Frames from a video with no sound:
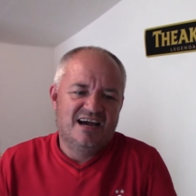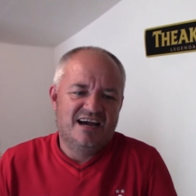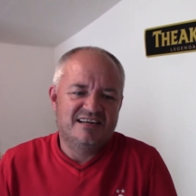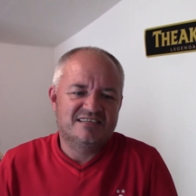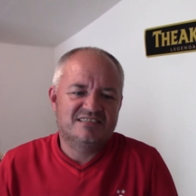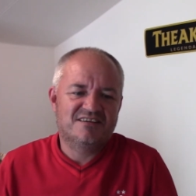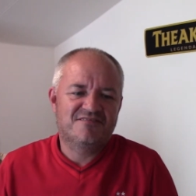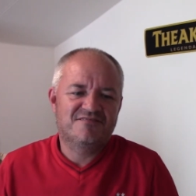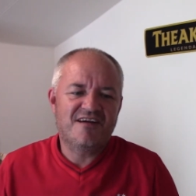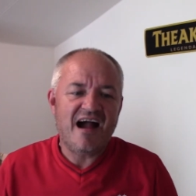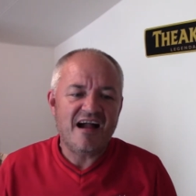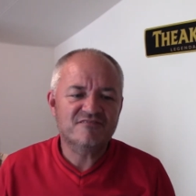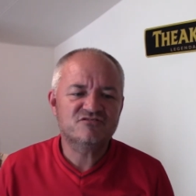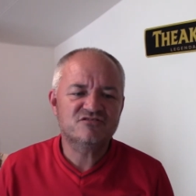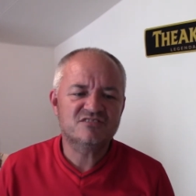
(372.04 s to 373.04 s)
And it's a
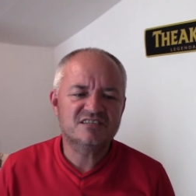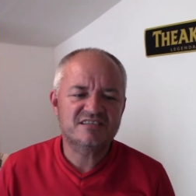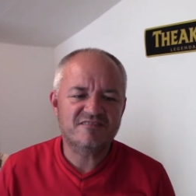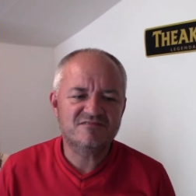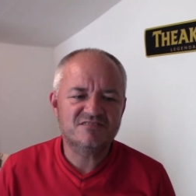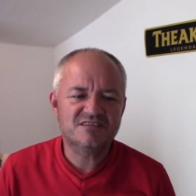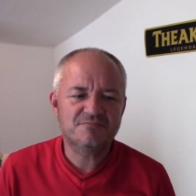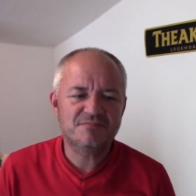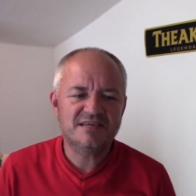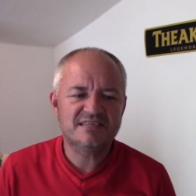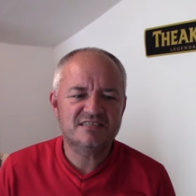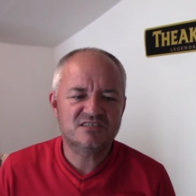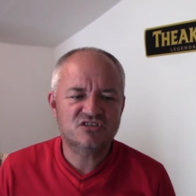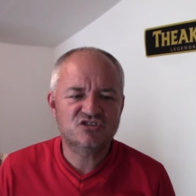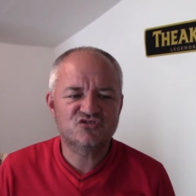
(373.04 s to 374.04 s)

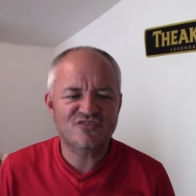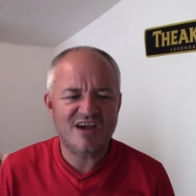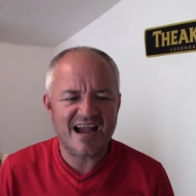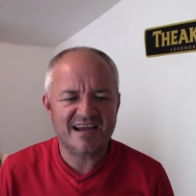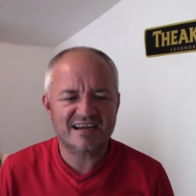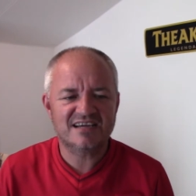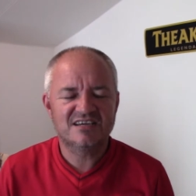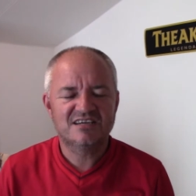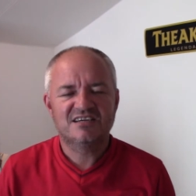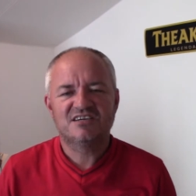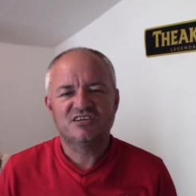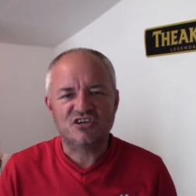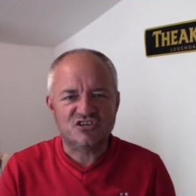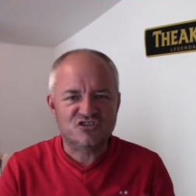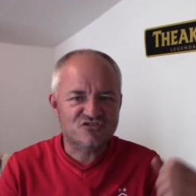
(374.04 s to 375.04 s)
570-metre track.
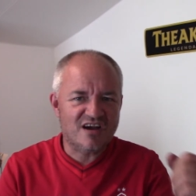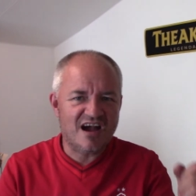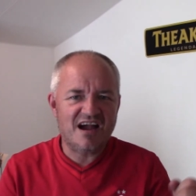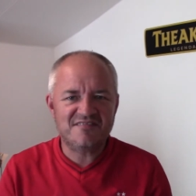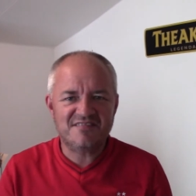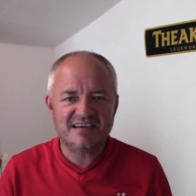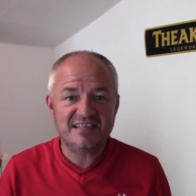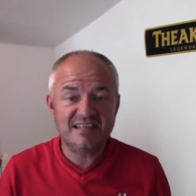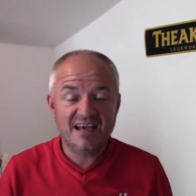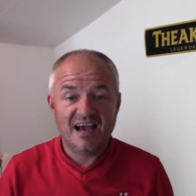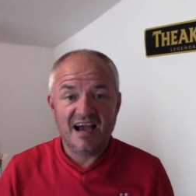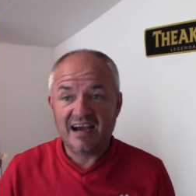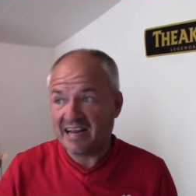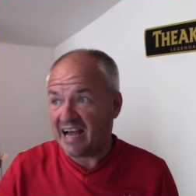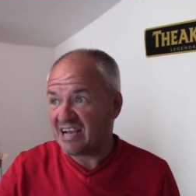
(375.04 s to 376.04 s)
You drive in.
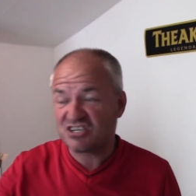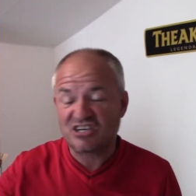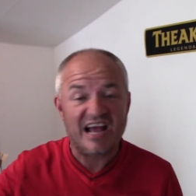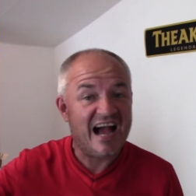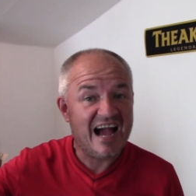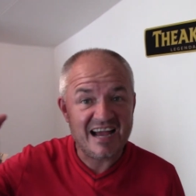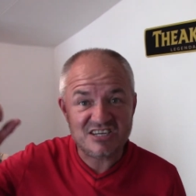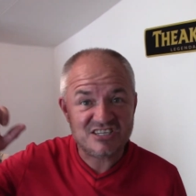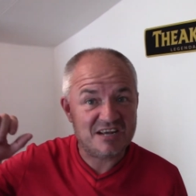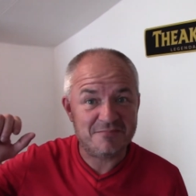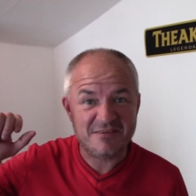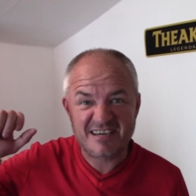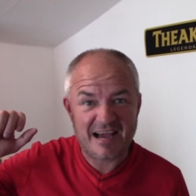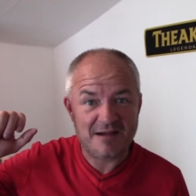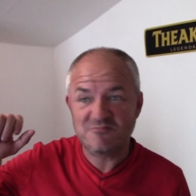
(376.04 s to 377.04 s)
And I actually had
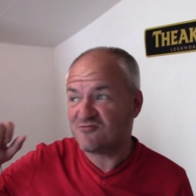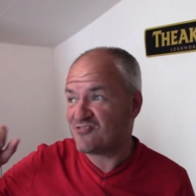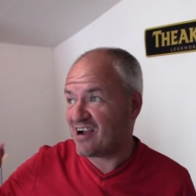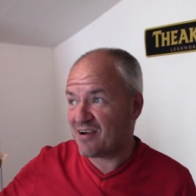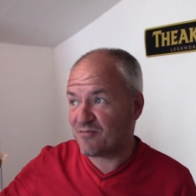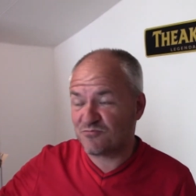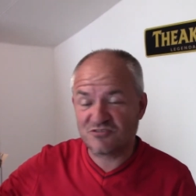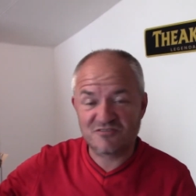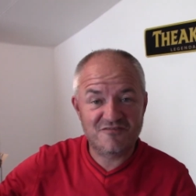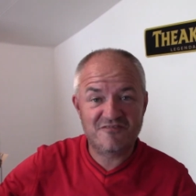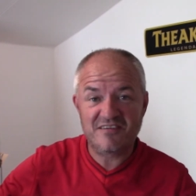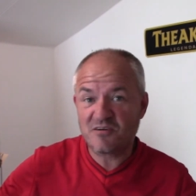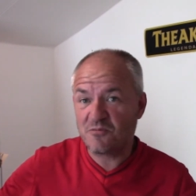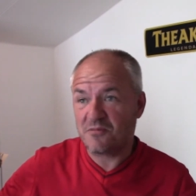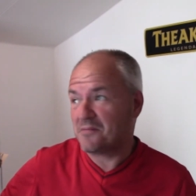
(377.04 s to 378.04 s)
my camera out and was
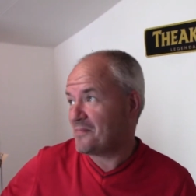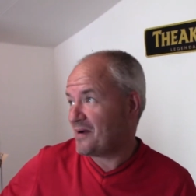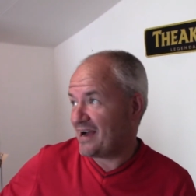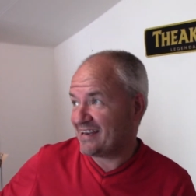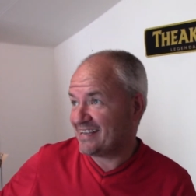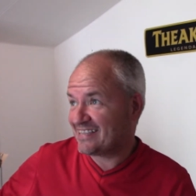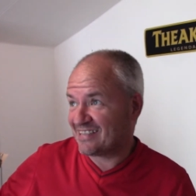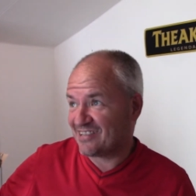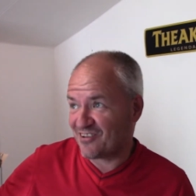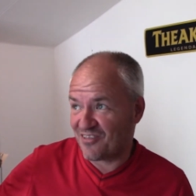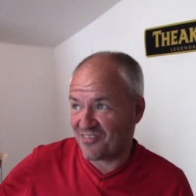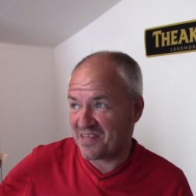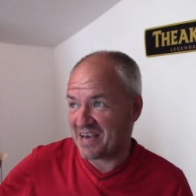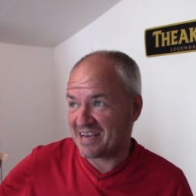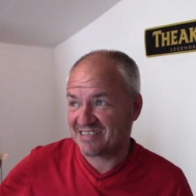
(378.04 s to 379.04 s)
filming my little
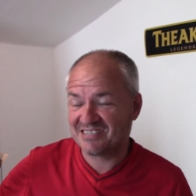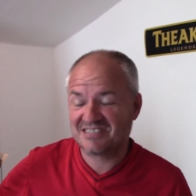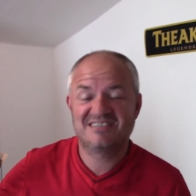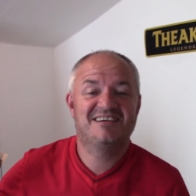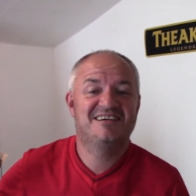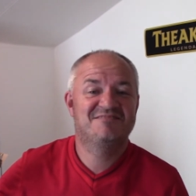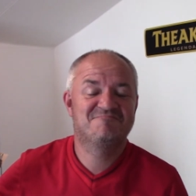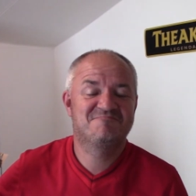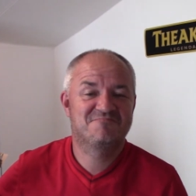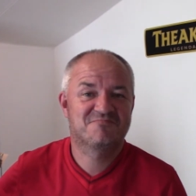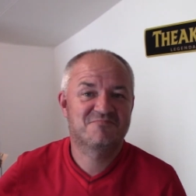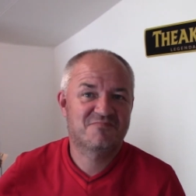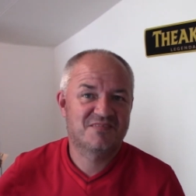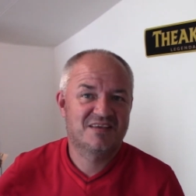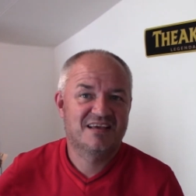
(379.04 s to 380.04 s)
one next, in
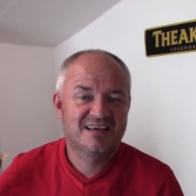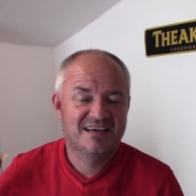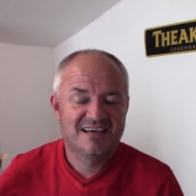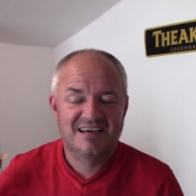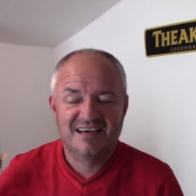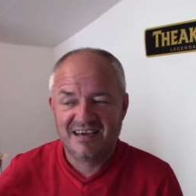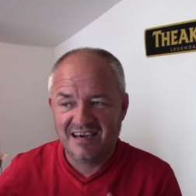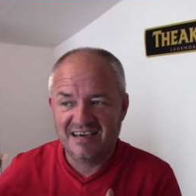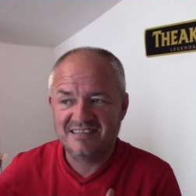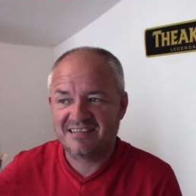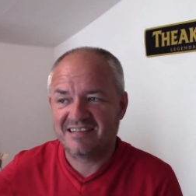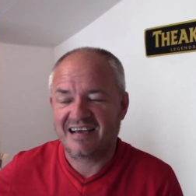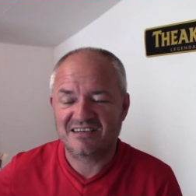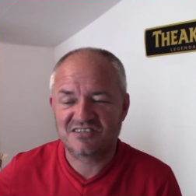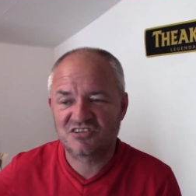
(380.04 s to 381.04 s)
the
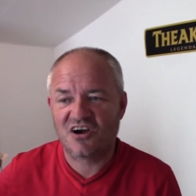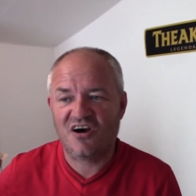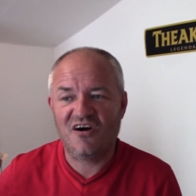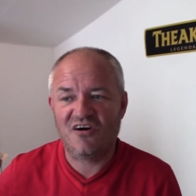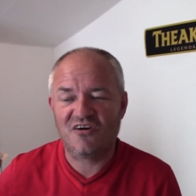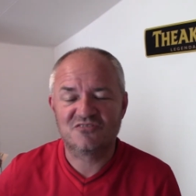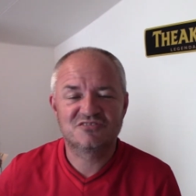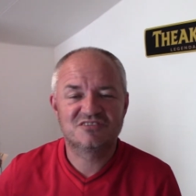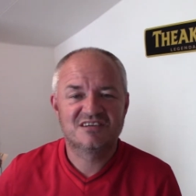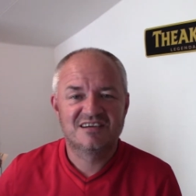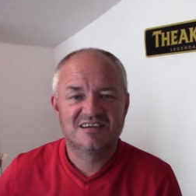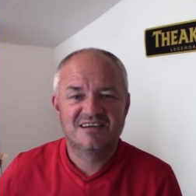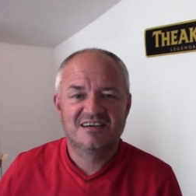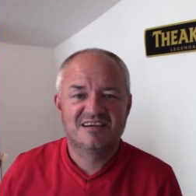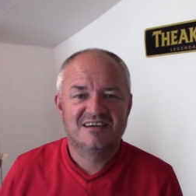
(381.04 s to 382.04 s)
next cart.
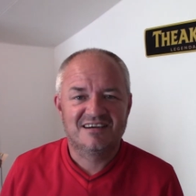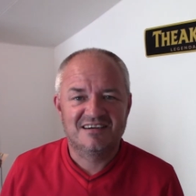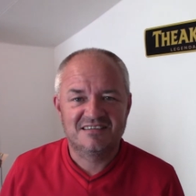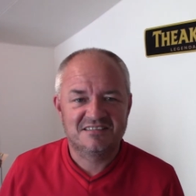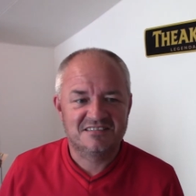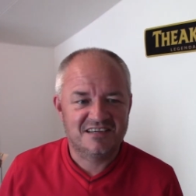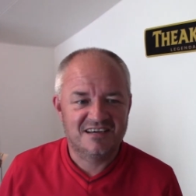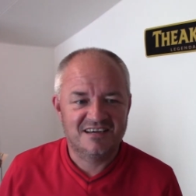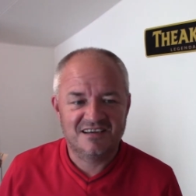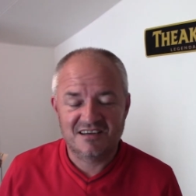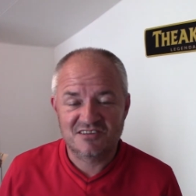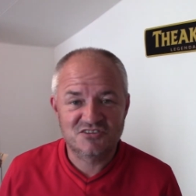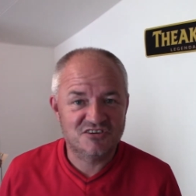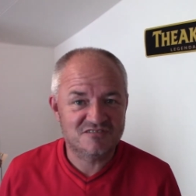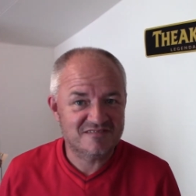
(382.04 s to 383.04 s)
And I
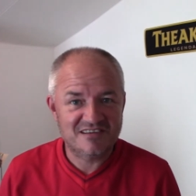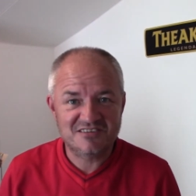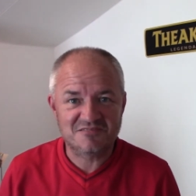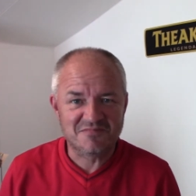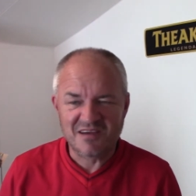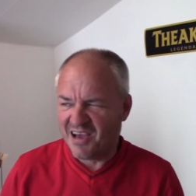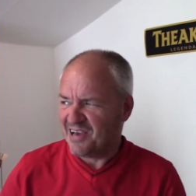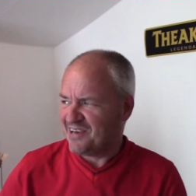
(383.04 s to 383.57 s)
turned around to him.